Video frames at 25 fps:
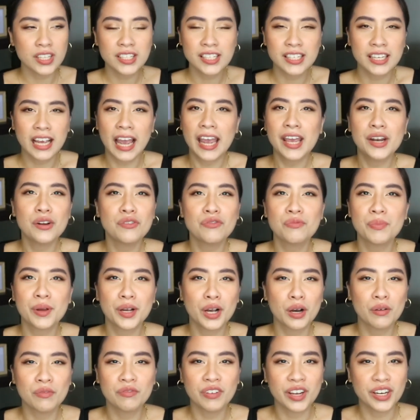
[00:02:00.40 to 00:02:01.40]
it's kind of
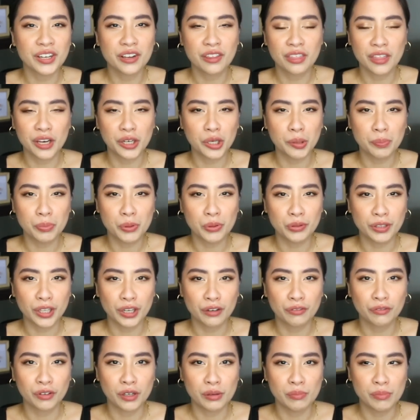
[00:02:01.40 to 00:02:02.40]
become very
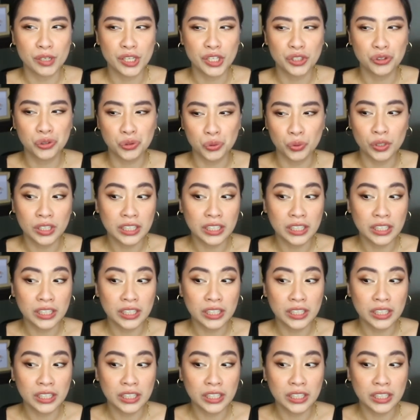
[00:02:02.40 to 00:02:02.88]
therapeutic for me to